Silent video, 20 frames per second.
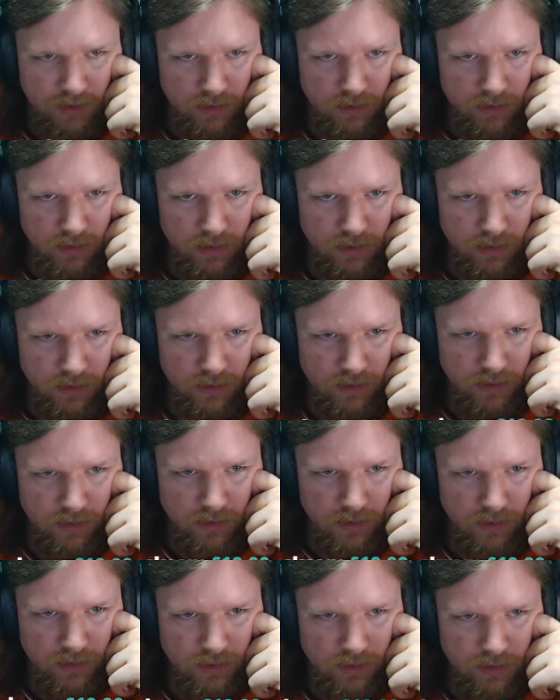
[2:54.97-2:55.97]

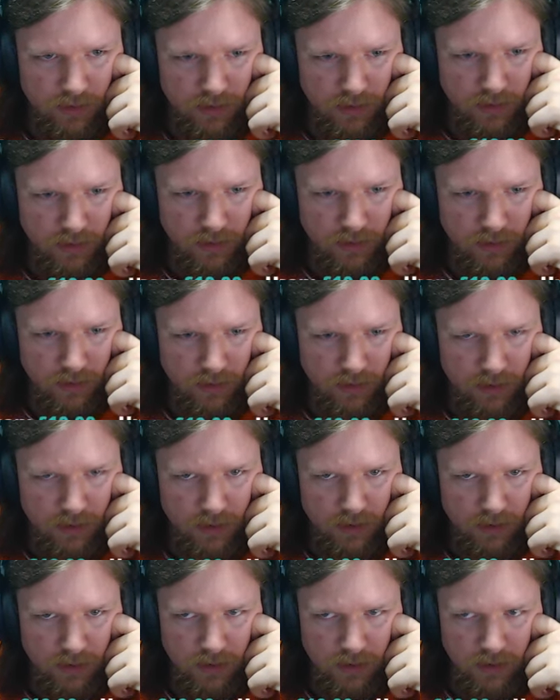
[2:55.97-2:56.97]

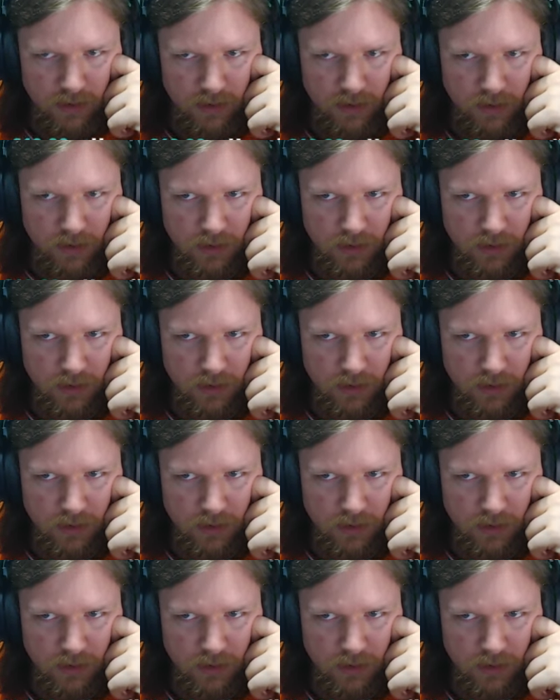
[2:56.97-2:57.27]
(no one is talking)